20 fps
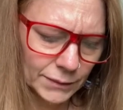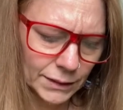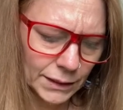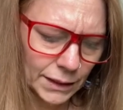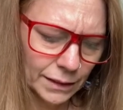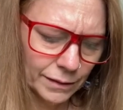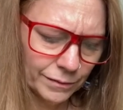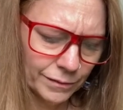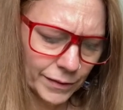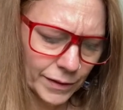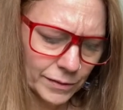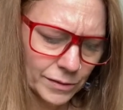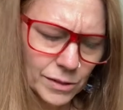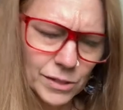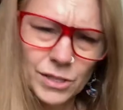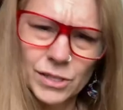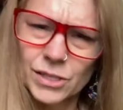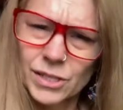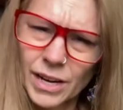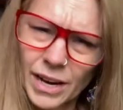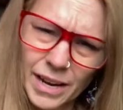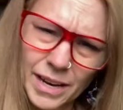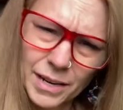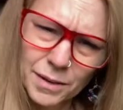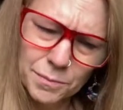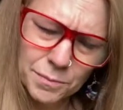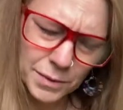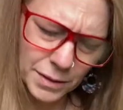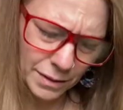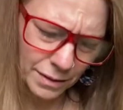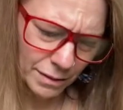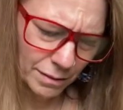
And I felt ashamed,